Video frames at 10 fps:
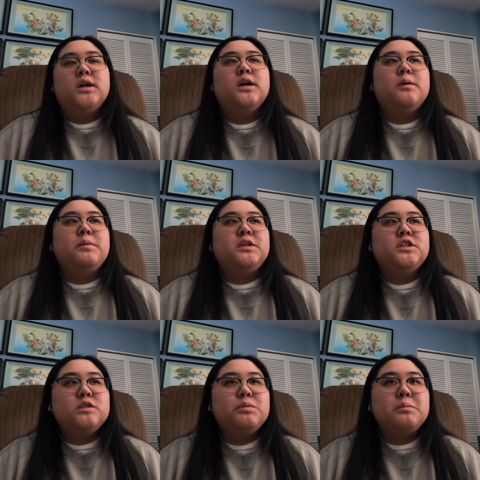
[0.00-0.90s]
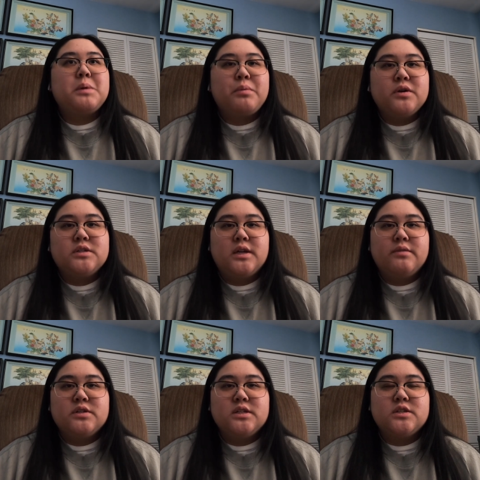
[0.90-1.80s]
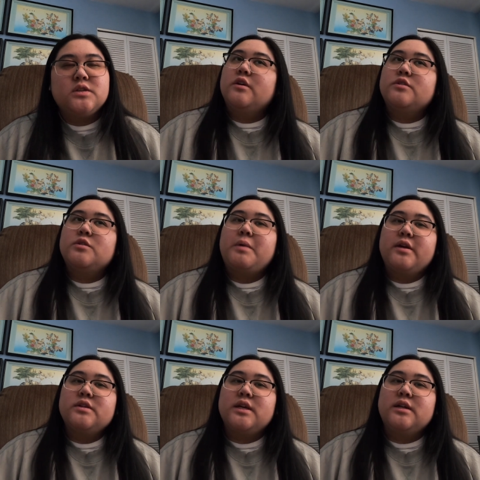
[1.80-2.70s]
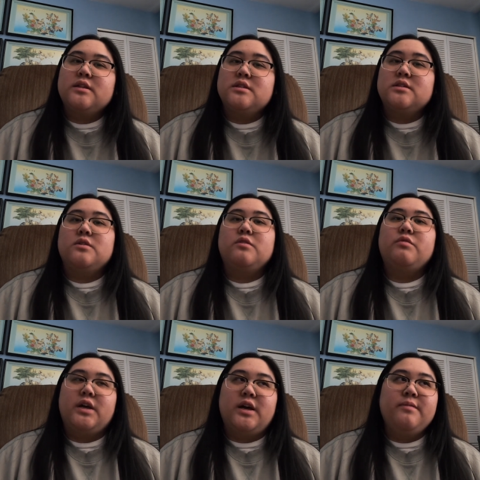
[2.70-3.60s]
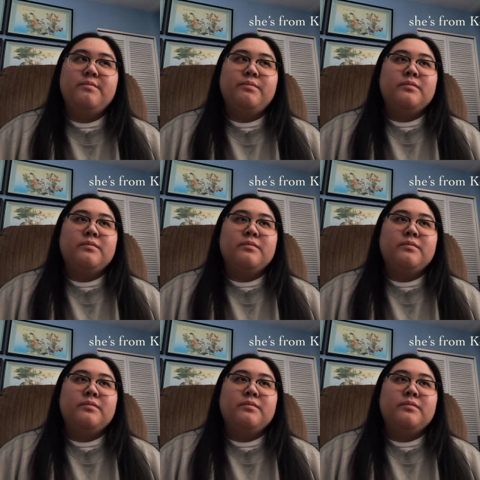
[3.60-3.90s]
Um, and she's been my person ever since. Her, so my hairstylist is Sophia.